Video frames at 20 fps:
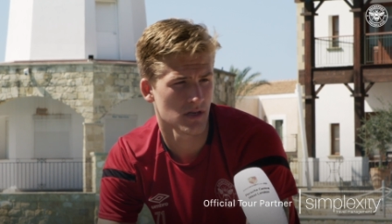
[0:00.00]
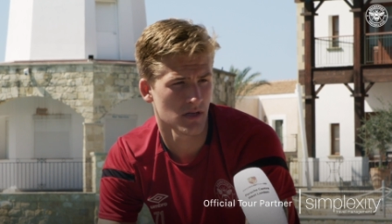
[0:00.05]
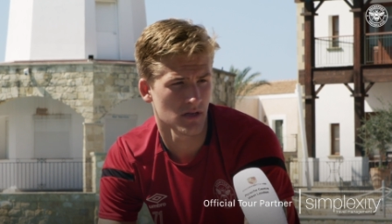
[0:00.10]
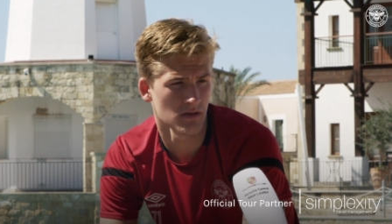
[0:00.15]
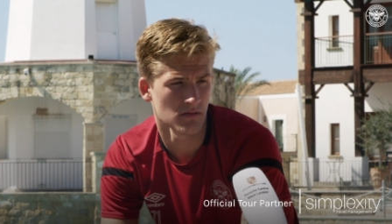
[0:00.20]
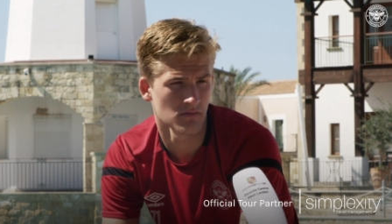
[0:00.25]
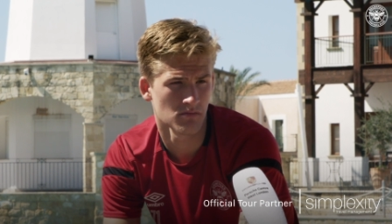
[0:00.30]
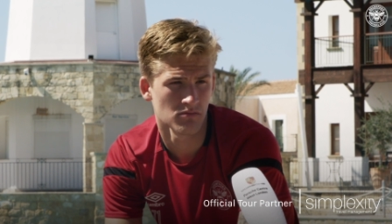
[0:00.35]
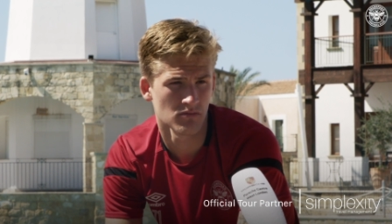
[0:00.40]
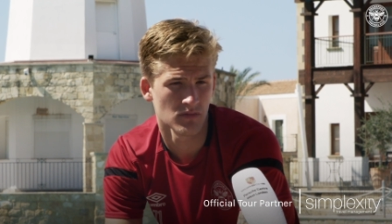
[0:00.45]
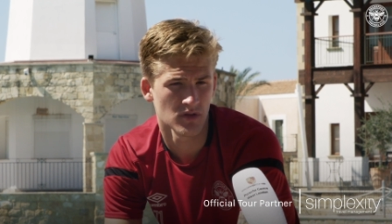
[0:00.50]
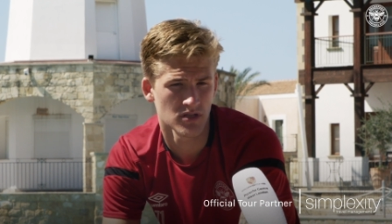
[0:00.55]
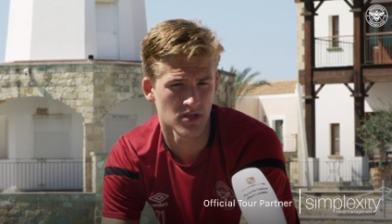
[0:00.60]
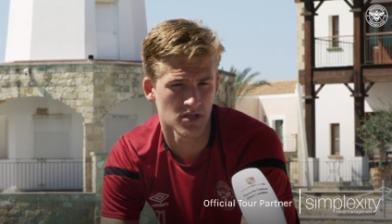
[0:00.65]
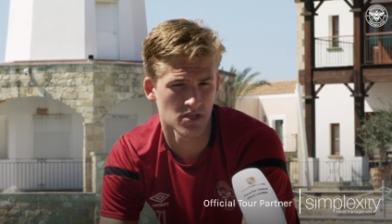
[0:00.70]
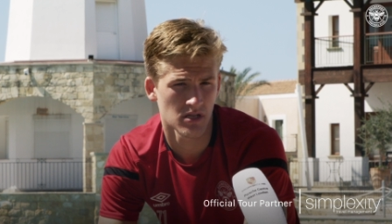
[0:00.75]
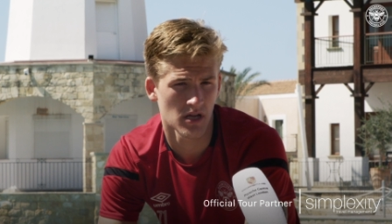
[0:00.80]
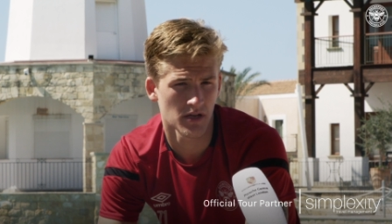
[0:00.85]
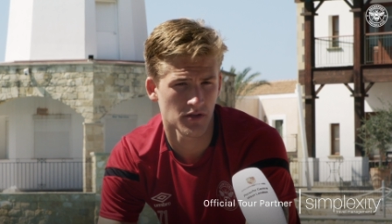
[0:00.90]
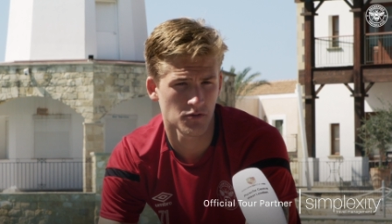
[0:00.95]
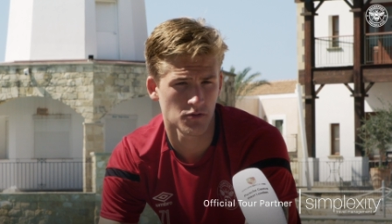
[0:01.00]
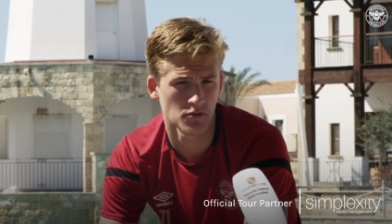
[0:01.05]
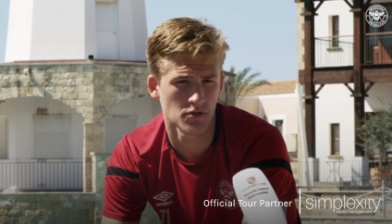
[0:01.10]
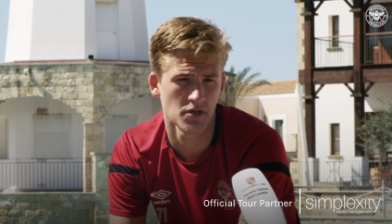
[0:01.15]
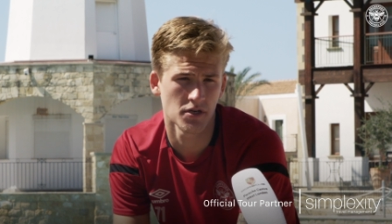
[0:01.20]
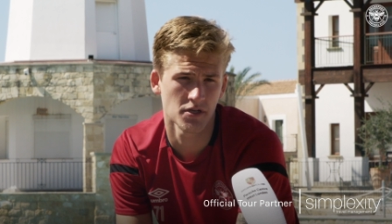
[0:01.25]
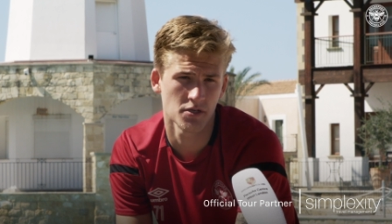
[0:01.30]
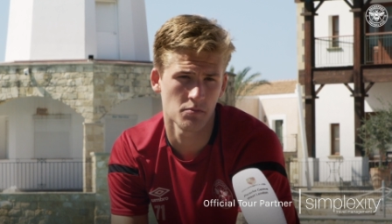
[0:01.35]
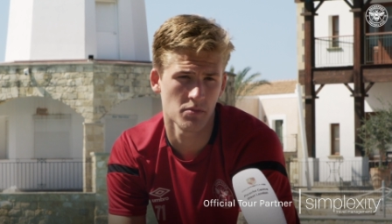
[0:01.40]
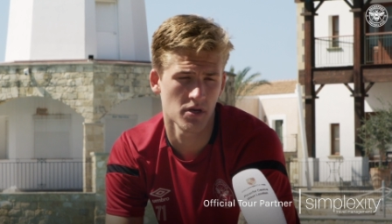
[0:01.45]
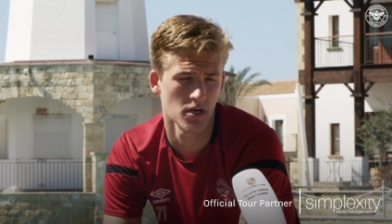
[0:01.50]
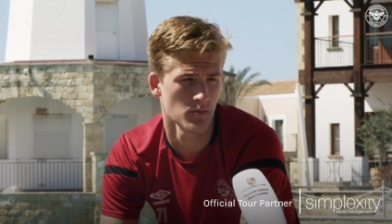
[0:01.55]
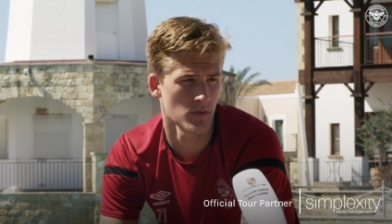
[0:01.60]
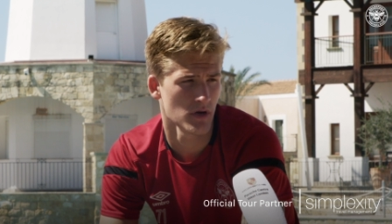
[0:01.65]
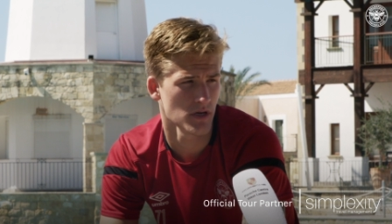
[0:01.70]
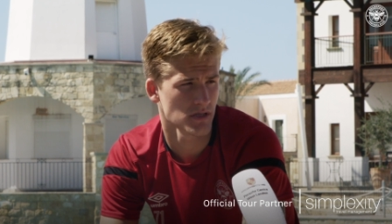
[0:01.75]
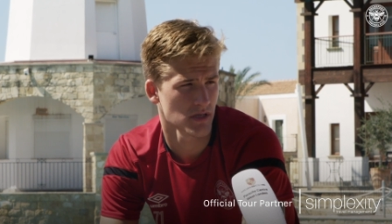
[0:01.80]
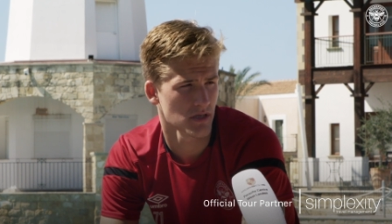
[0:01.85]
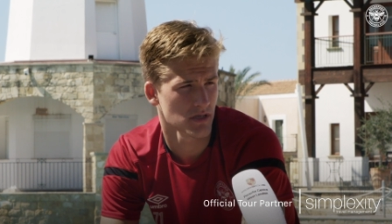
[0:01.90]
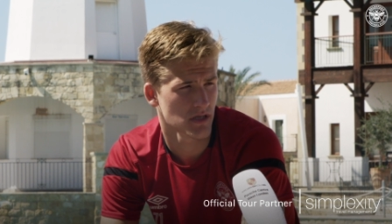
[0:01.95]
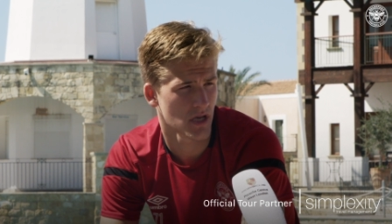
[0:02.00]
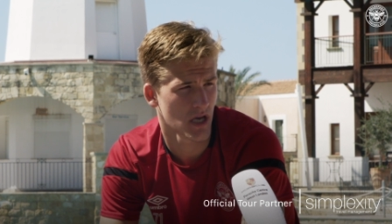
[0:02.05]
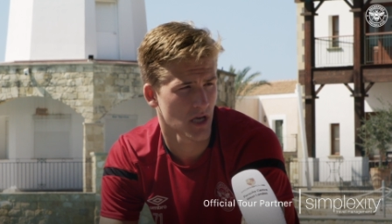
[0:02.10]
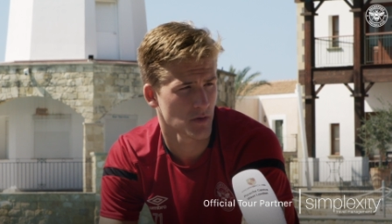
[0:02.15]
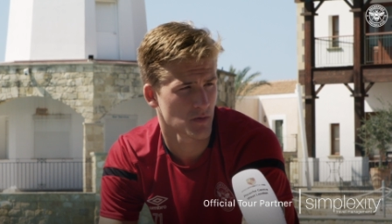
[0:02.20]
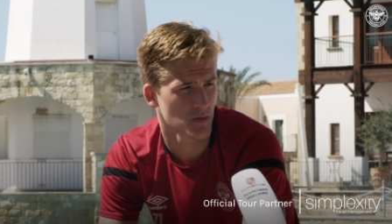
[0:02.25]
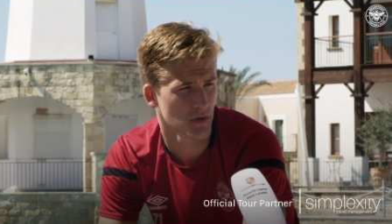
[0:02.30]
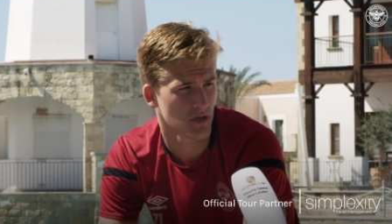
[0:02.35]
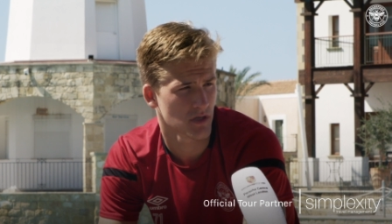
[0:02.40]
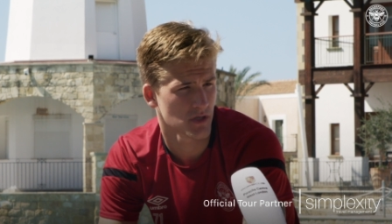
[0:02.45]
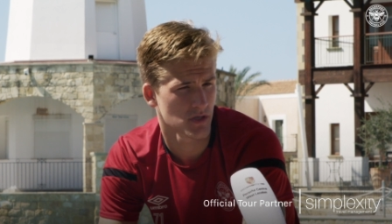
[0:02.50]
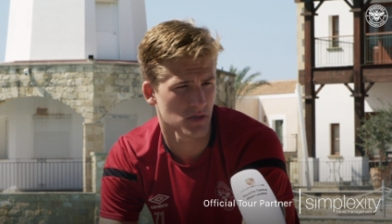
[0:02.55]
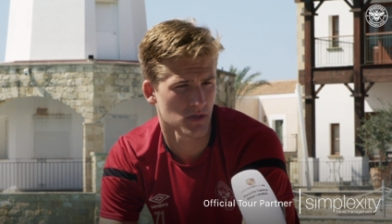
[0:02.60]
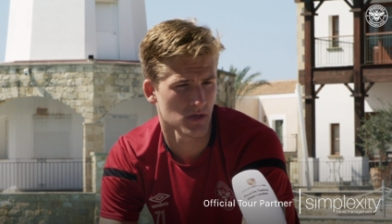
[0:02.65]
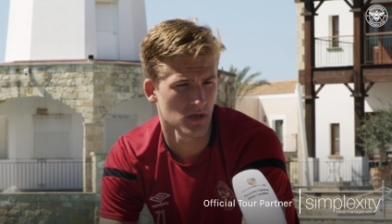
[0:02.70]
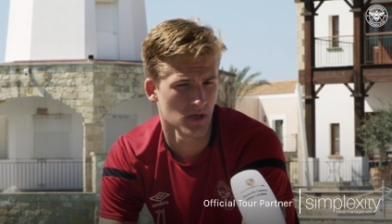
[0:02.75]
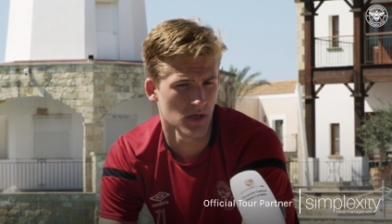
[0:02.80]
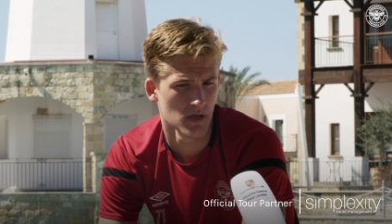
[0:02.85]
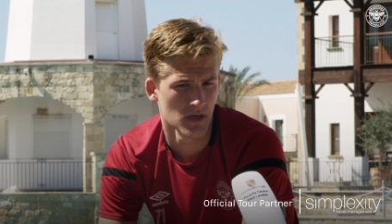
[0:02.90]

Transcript: and it's just like try to minimize those games because